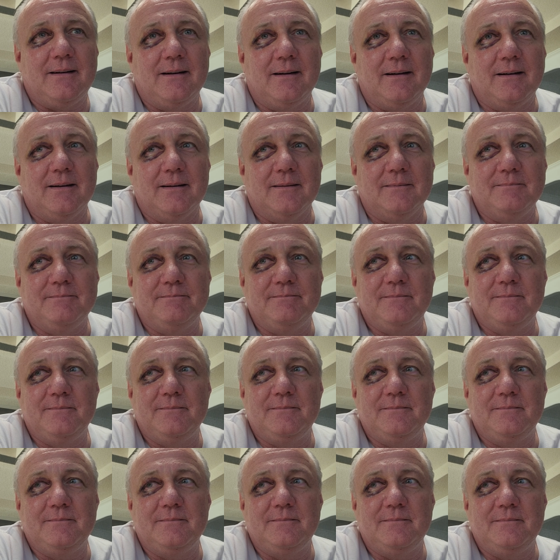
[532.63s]
um,
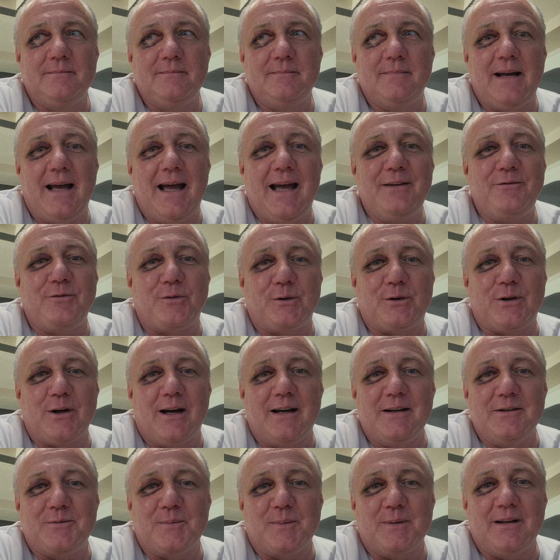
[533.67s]

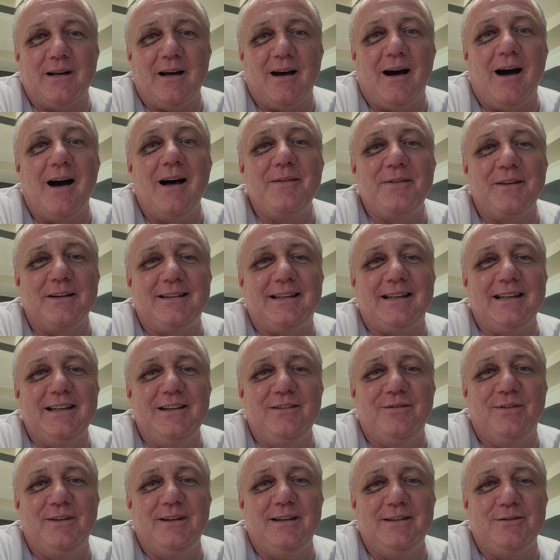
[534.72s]
advertisement on the
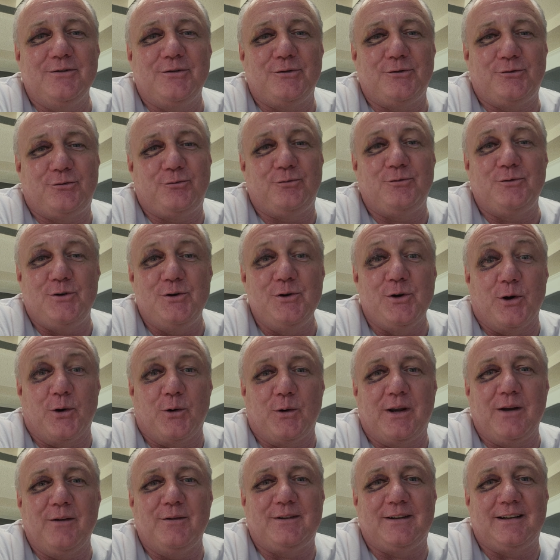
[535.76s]
TVs, you know,
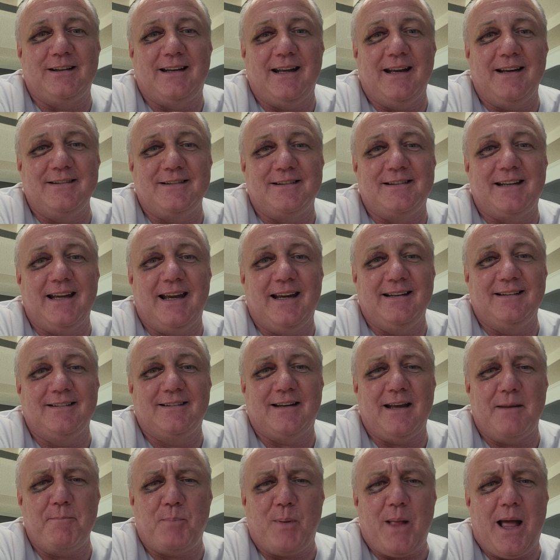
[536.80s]
give it today's date and
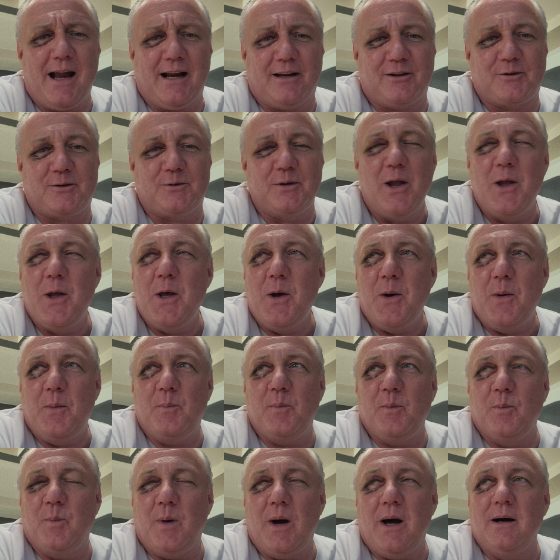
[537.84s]
say blacks.
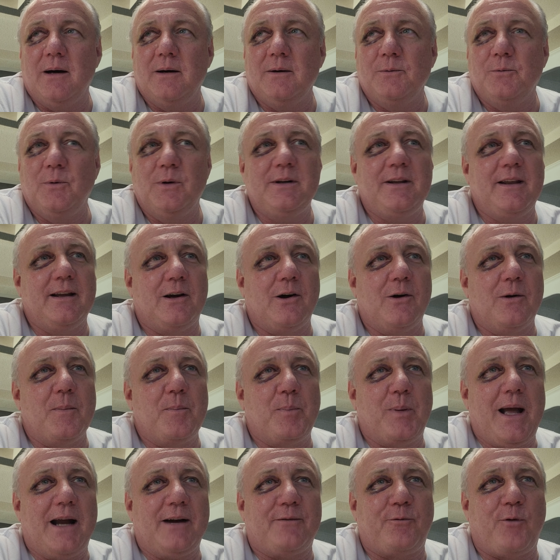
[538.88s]
Uh, what do they call
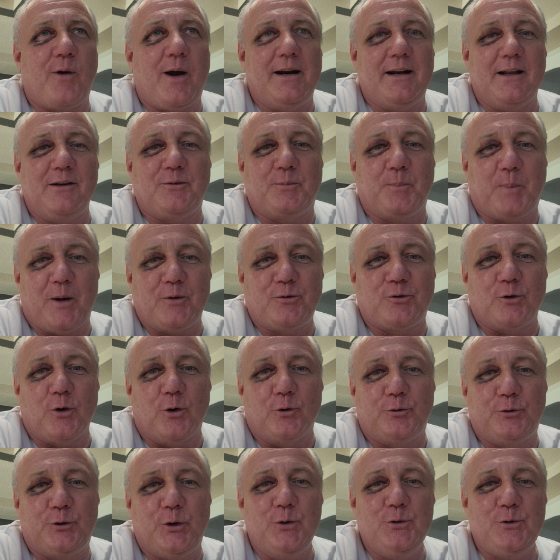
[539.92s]
Black Friday special?
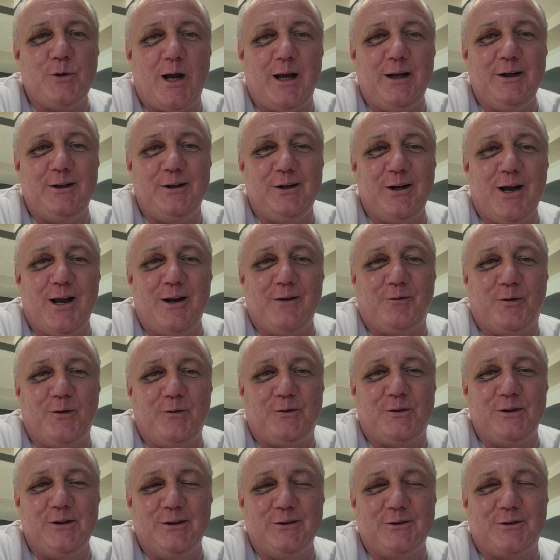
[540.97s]
Two ninety nine,
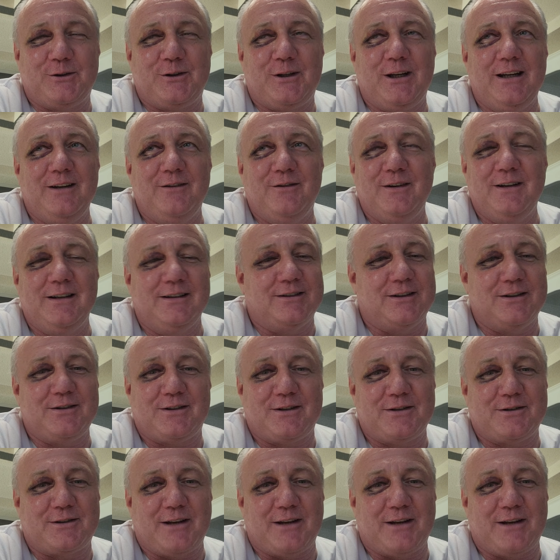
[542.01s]
fifty inch TVs. It's the